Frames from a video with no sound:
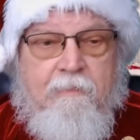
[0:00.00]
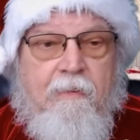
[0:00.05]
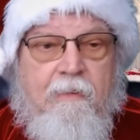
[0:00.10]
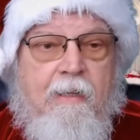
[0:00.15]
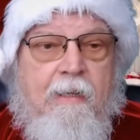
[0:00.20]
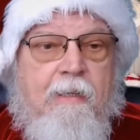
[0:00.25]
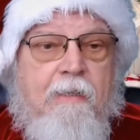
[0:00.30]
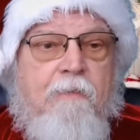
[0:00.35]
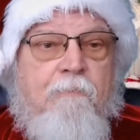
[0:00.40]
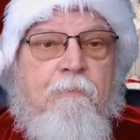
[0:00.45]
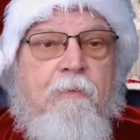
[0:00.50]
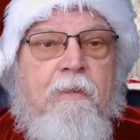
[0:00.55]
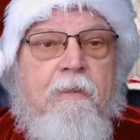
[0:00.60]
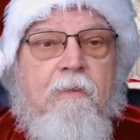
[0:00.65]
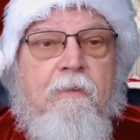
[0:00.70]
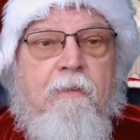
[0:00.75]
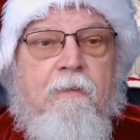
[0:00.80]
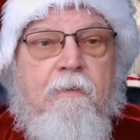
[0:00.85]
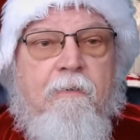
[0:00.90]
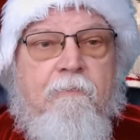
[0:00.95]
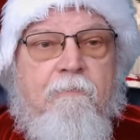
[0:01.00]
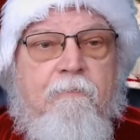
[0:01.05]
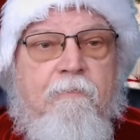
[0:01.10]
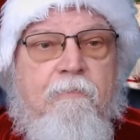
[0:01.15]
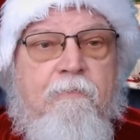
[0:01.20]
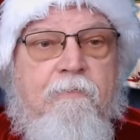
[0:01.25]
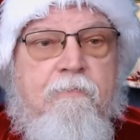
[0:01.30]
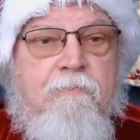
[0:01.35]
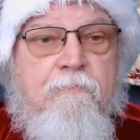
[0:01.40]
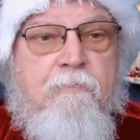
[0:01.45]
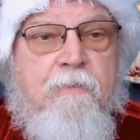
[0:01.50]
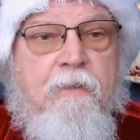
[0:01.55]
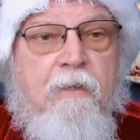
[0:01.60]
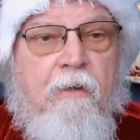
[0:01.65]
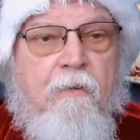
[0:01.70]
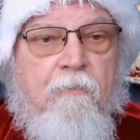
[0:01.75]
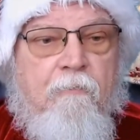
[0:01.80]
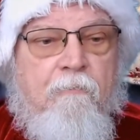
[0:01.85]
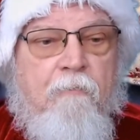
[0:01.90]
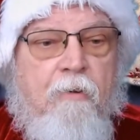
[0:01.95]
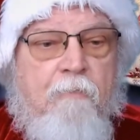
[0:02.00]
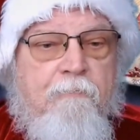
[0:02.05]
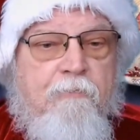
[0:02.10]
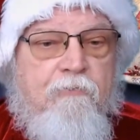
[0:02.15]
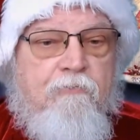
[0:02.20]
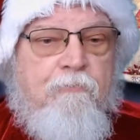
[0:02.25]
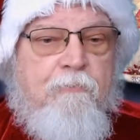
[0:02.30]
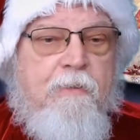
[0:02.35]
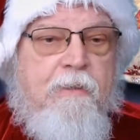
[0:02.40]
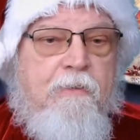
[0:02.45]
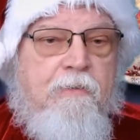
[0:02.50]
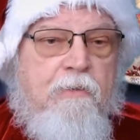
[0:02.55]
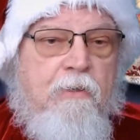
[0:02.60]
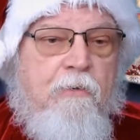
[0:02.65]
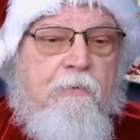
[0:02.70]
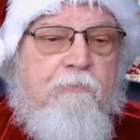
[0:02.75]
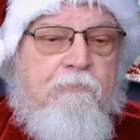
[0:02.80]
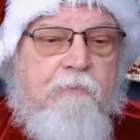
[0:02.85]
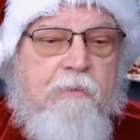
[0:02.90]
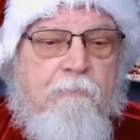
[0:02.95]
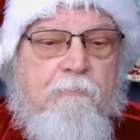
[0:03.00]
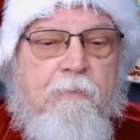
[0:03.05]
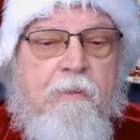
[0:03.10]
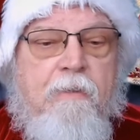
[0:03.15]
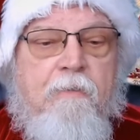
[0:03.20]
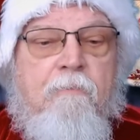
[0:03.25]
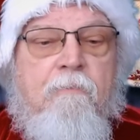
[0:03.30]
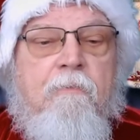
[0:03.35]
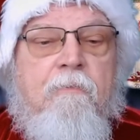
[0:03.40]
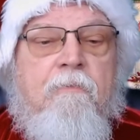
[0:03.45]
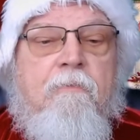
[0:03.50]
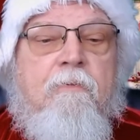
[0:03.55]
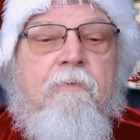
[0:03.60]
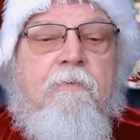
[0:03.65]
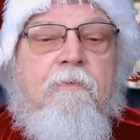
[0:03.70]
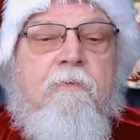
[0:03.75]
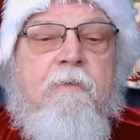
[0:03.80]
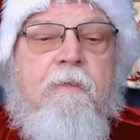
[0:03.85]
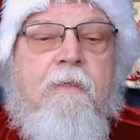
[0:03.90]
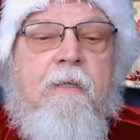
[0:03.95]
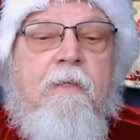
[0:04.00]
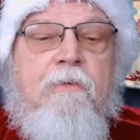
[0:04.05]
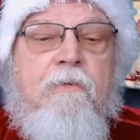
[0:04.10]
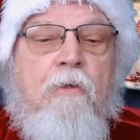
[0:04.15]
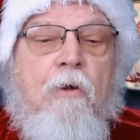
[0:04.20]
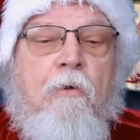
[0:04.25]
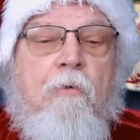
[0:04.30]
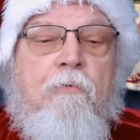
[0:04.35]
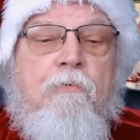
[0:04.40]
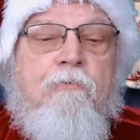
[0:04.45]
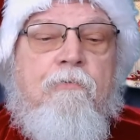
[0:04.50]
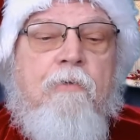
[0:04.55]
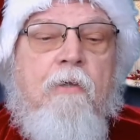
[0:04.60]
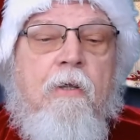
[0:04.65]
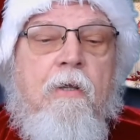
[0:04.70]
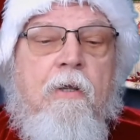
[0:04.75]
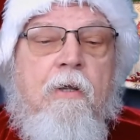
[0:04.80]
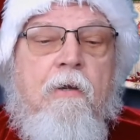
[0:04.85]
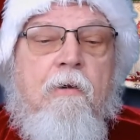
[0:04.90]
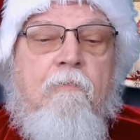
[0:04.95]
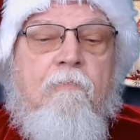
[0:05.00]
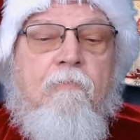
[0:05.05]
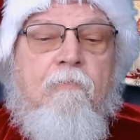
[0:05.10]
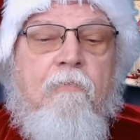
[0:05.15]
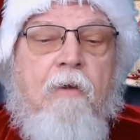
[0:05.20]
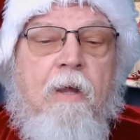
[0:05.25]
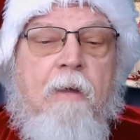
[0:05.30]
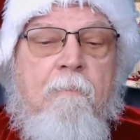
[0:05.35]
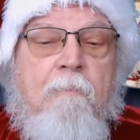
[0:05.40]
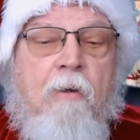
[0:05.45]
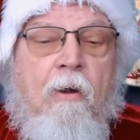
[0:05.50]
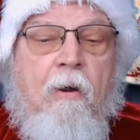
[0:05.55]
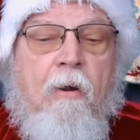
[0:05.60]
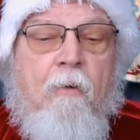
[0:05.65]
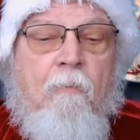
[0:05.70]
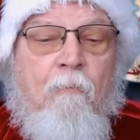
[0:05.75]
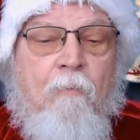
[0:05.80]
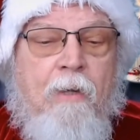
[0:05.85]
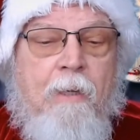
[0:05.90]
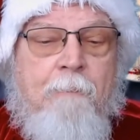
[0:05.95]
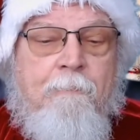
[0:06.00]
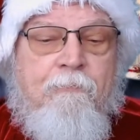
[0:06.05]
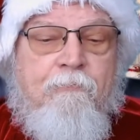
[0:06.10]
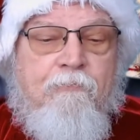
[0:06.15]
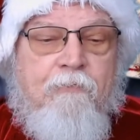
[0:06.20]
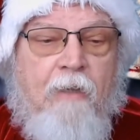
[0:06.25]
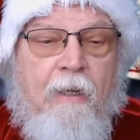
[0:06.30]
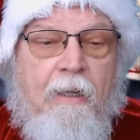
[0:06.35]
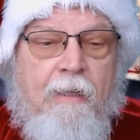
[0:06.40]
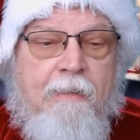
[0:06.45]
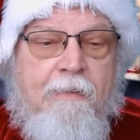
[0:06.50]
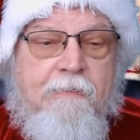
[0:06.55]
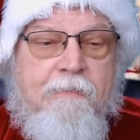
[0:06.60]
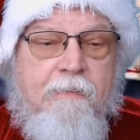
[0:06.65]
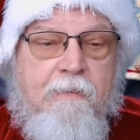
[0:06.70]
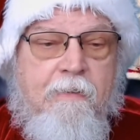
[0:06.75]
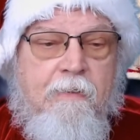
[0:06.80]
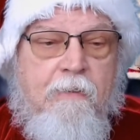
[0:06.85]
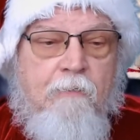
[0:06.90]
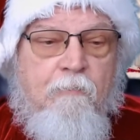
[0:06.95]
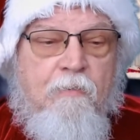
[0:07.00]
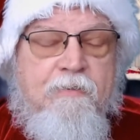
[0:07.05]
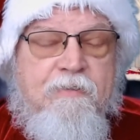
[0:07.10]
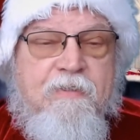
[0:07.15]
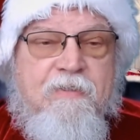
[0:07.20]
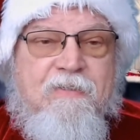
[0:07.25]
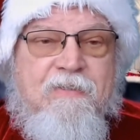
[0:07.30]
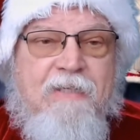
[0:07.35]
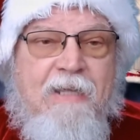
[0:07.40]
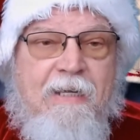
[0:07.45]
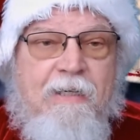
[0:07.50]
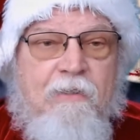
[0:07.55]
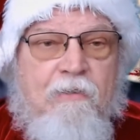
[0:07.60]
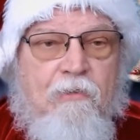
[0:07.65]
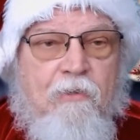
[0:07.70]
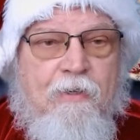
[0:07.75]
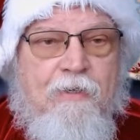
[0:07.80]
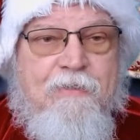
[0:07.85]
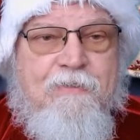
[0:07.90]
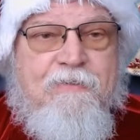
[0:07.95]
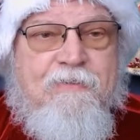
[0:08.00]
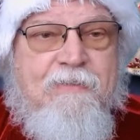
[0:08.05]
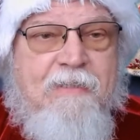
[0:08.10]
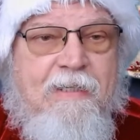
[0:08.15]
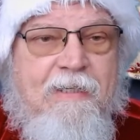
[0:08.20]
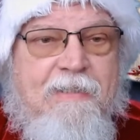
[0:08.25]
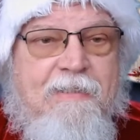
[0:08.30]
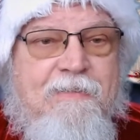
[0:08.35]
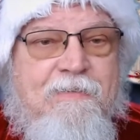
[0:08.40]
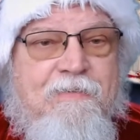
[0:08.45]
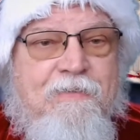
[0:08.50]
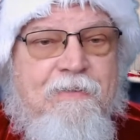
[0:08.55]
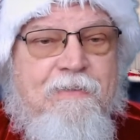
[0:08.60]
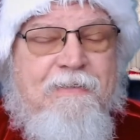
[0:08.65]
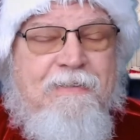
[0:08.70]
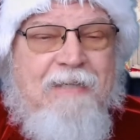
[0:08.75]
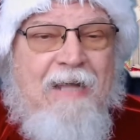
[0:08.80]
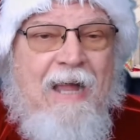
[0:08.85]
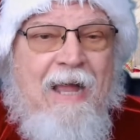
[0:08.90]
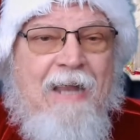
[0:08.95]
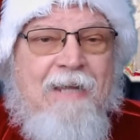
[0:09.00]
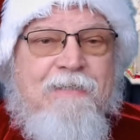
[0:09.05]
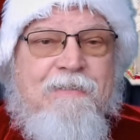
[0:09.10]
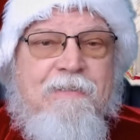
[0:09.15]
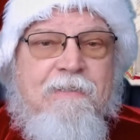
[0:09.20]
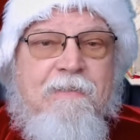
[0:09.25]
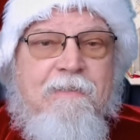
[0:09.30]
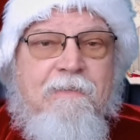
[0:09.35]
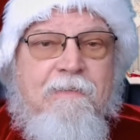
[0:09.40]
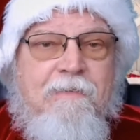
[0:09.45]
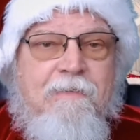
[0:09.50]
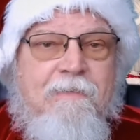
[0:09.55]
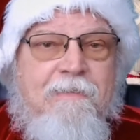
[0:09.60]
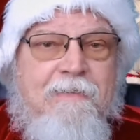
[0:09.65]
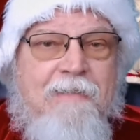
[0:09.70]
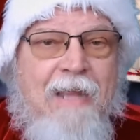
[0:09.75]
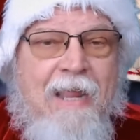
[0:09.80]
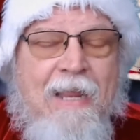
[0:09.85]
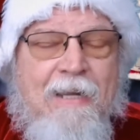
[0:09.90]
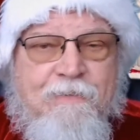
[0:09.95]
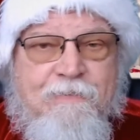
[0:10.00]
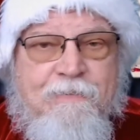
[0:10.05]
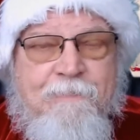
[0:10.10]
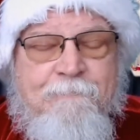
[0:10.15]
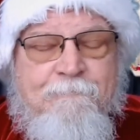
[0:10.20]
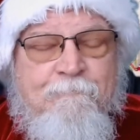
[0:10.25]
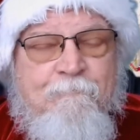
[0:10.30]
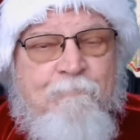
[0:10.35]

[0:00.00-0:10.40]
And we always read those, and we get those from our website, which is SantaClausSays.net.